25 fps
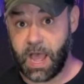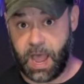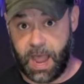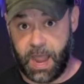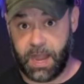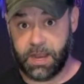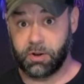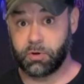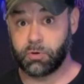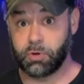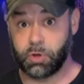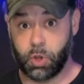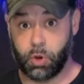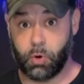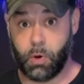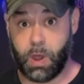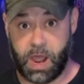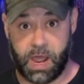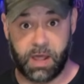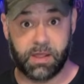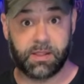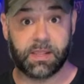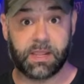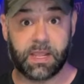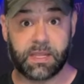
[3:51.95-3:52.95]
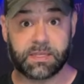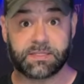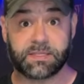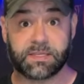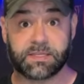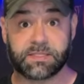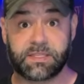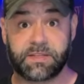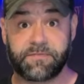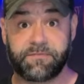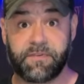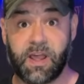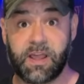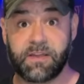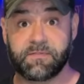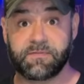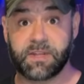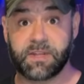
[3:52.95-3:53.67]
I don't know how they got 65